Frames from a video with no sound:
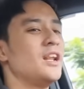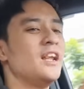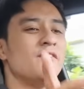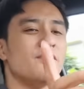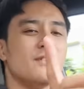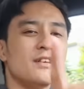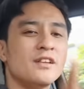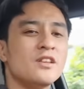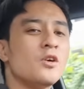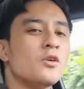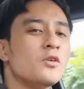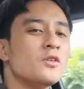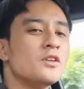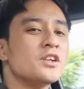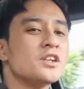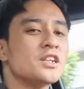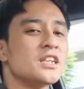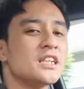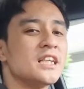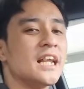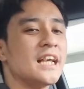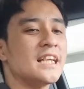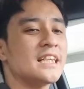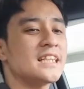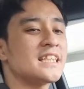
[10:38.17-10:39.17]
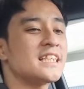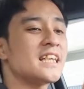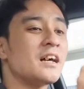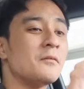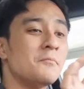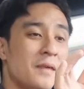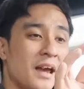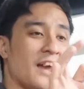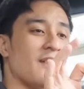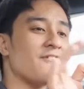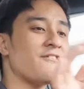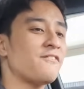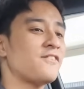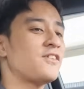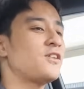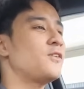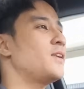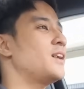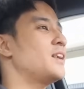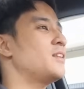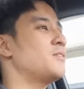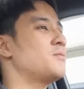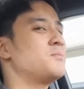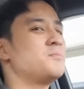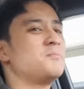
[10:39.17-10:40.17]
Even though there's like some heft to
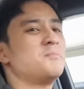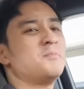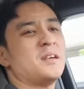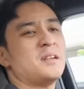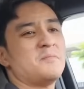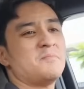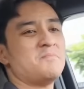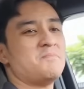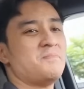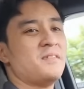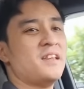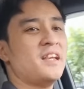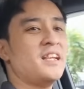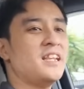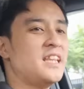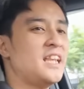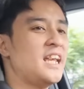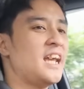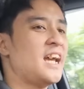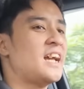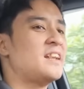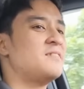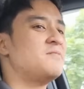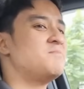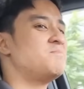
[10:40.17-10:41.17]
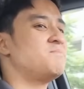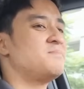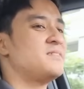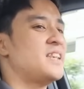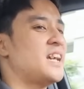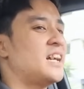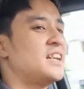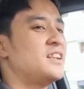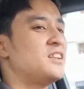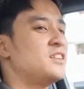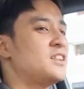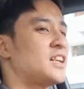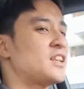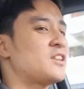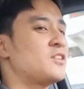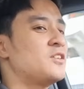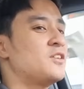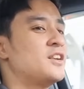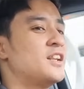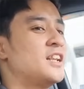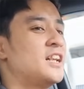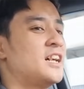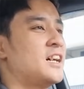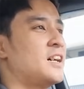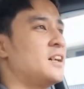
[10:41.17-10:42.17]
it, but in the end, yeah, you're not
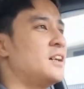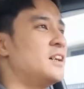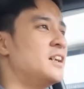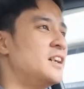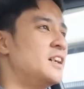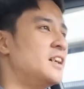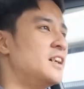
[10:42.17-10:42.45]
gonna